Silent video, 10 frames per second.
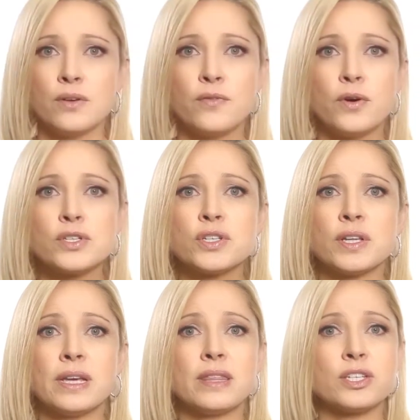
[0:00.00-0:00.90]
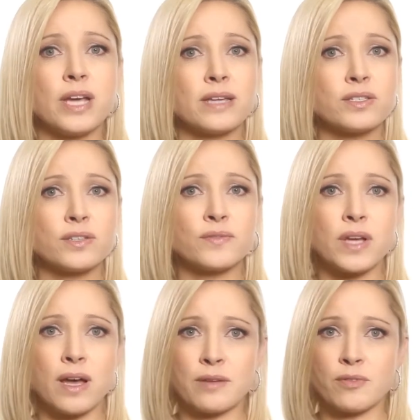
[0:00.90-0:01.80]
Fortunately, the chances of
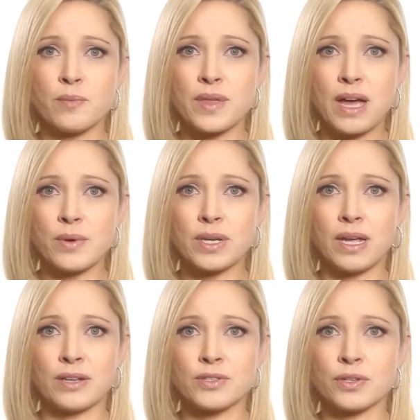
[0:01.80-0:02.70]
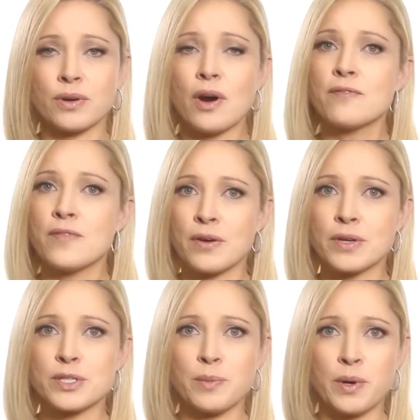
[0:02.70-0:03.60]
dying from thyroid cancer are
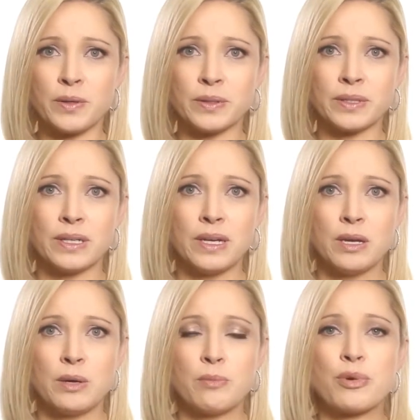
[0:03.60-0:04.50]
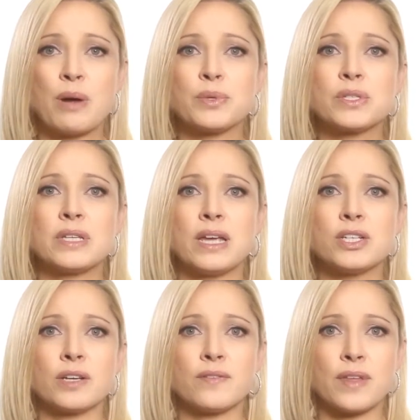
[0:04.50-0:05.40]
very small. Proper
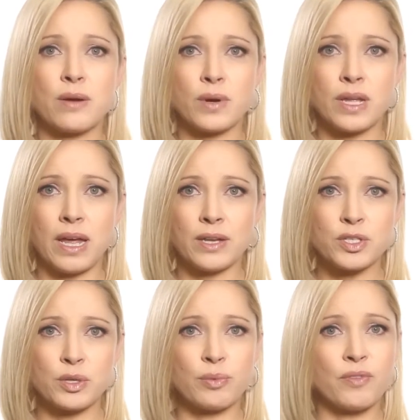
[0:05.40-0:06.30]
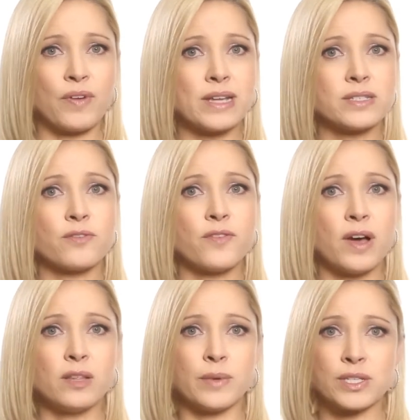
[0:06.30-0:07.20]
staging of thyroid cancer provides the
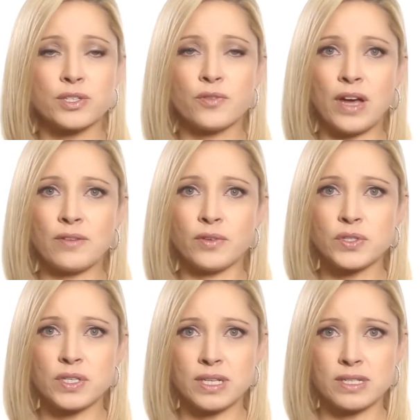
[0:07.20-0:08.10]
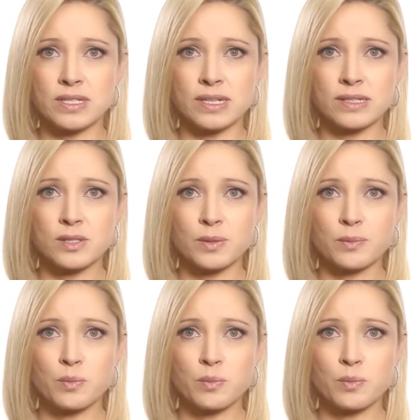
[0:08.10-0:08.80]
following survival statistics.